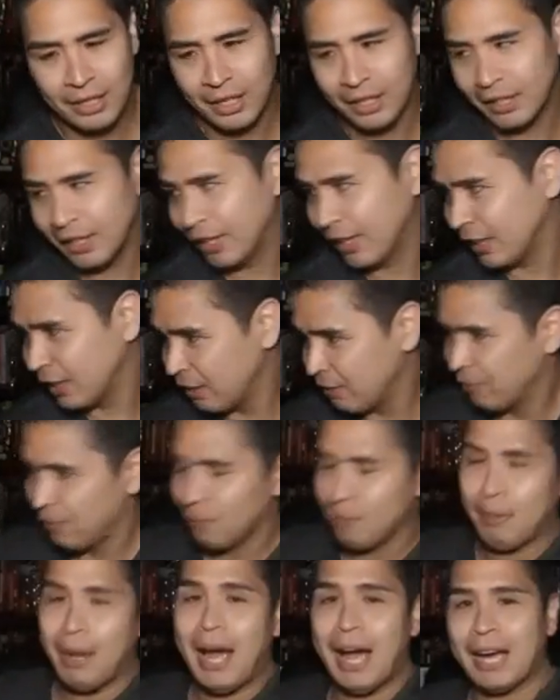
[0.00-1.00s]
and then
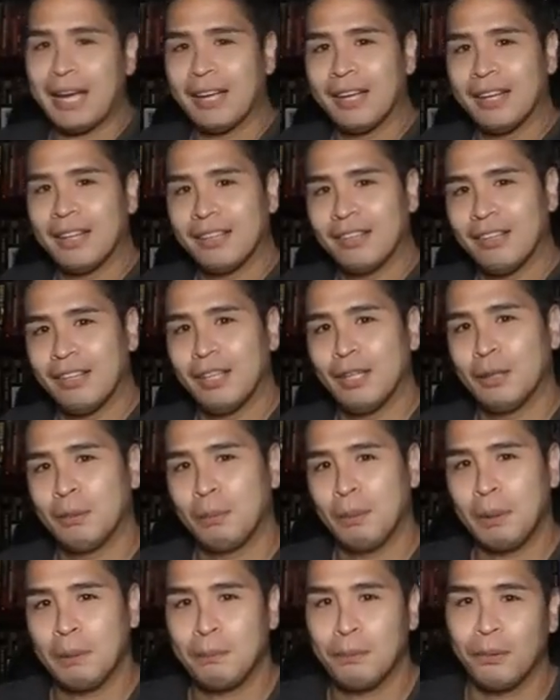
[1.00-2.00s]
given back to these
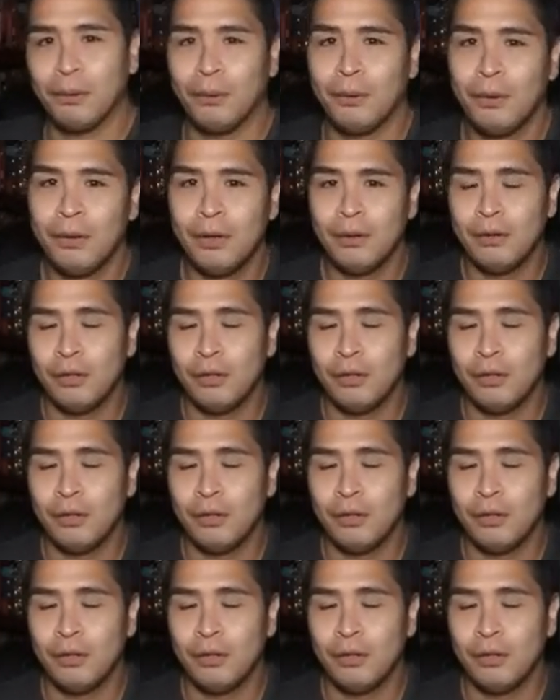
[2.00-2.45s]
people,